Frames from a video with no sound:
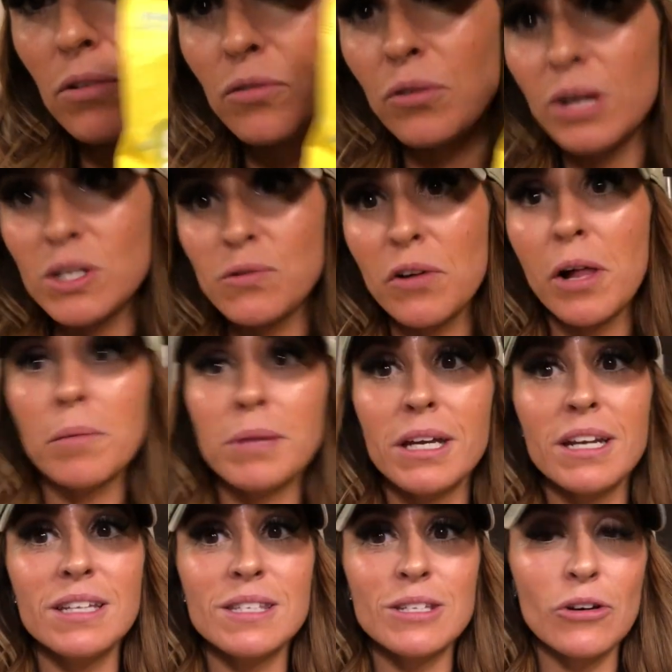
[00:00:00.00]
If you guys follow me on
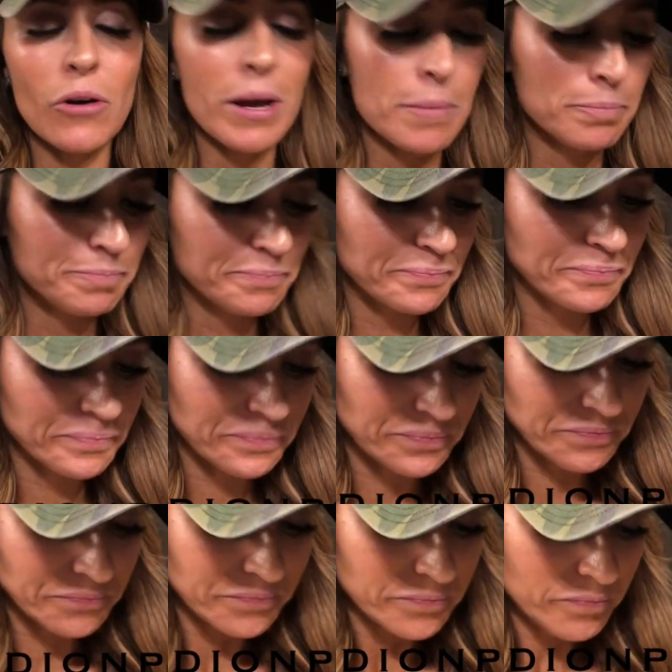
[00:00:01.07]
Instagram,
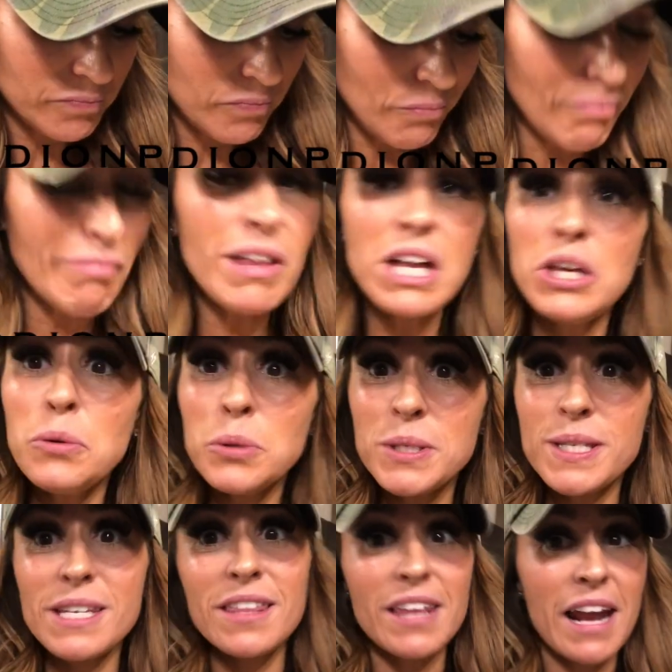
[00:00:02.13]
you will
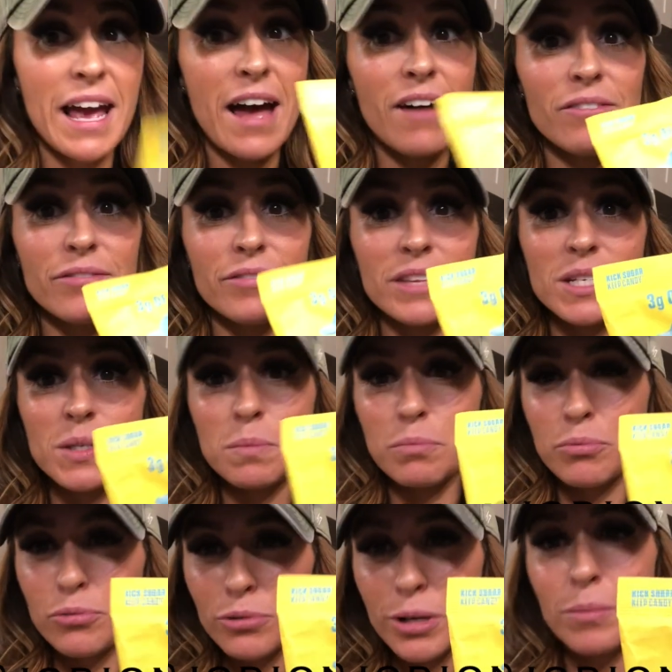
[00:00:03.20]
see that I have this
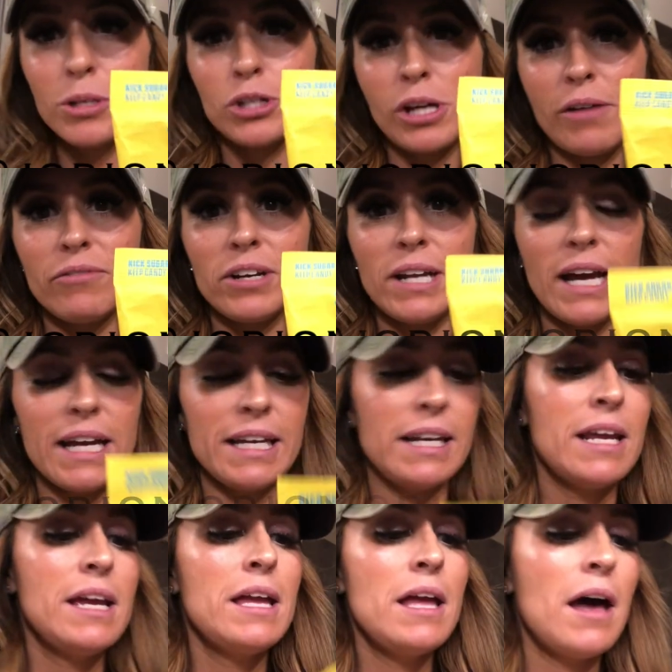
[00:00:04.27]
pretty much every
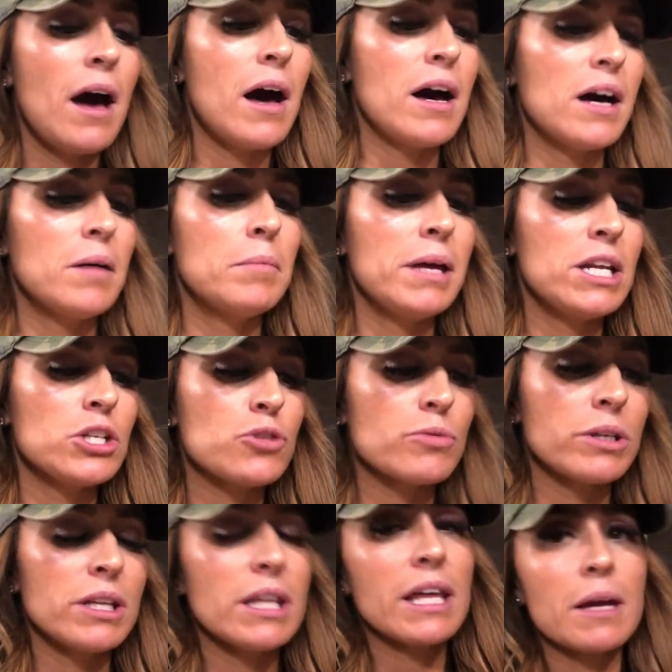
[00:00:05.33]
night. Um, and it's
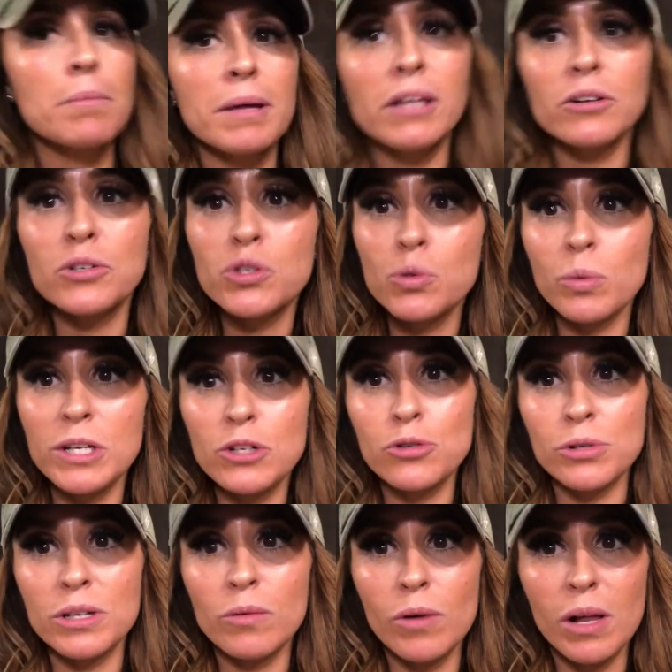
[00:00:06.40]
really like my little sweet
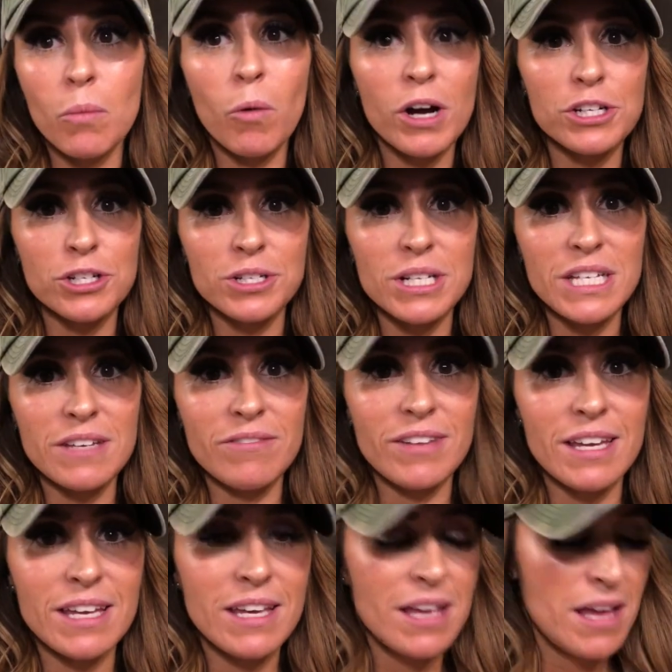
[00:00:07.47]
treat while I'm watching
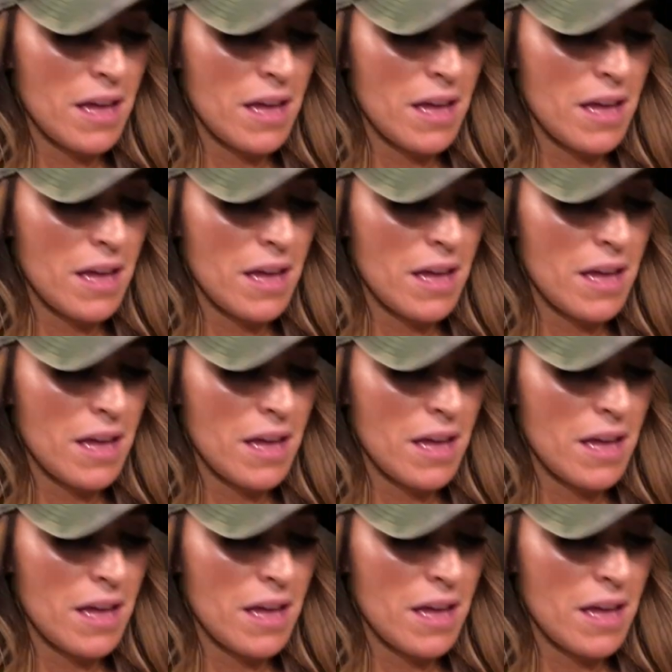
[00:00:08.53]
TV.